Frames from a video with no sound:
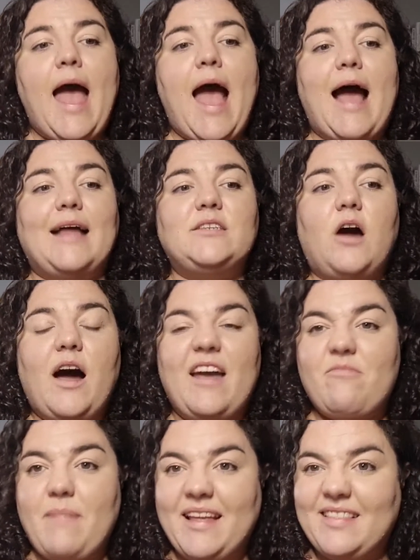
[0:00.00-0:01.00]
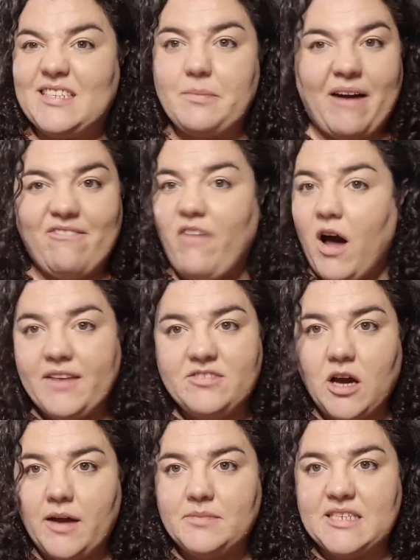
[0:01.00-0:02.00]
And I have made this about 5
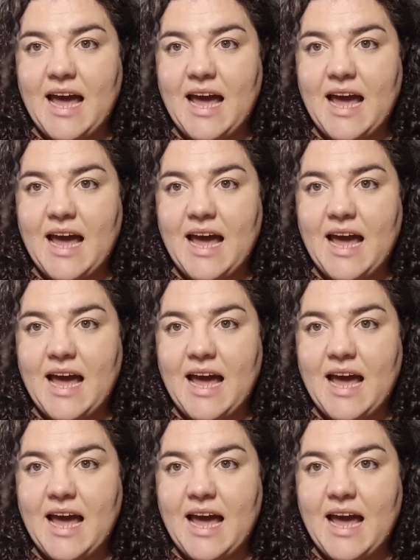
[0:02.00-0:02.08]
times